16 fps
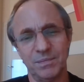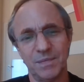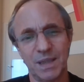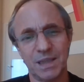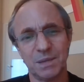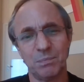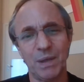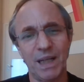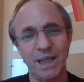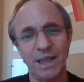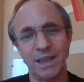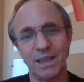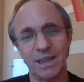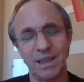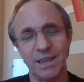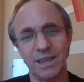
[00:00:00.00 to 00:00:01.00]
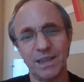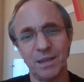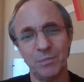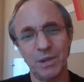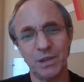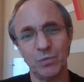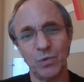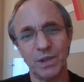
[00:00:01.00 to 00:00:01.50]
explain a little
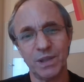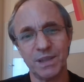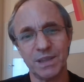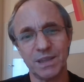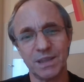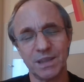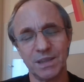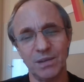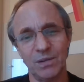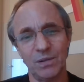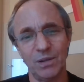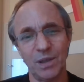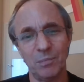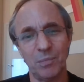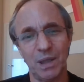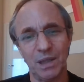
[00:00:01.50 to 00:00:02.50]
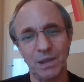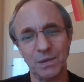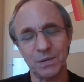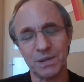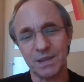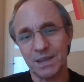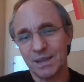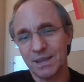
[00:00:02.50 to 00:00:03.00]
bit what it's all
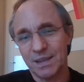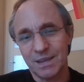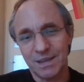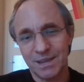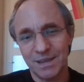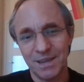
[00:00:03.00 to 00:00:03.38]
about, and